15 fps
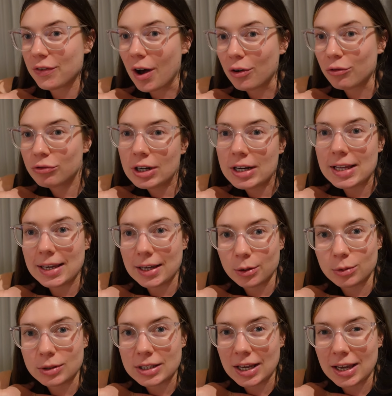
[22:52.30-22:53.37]
felt really
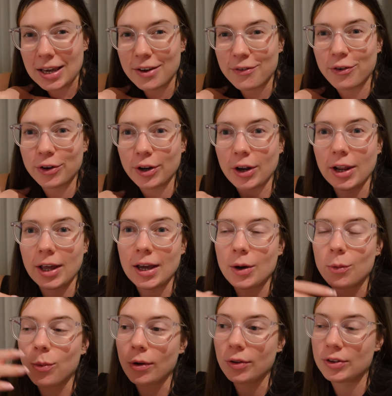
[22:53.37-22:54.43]
guilty for not
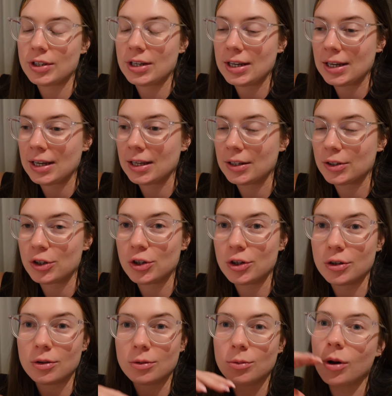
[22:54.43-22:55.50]
like wanting to
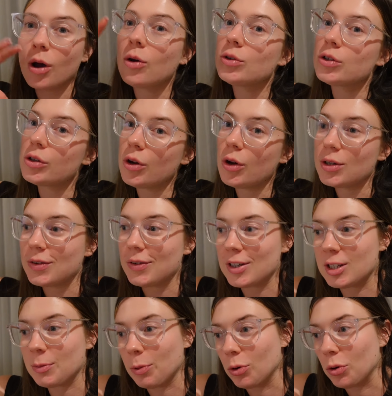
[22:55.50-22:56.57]
do loads and loads of
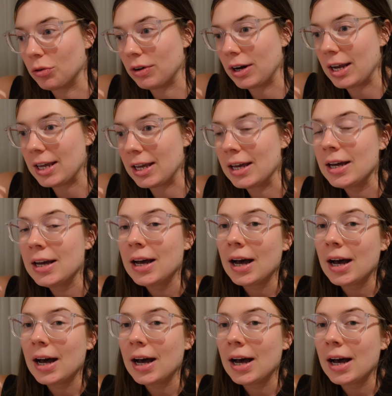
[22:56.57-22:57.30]
exploring,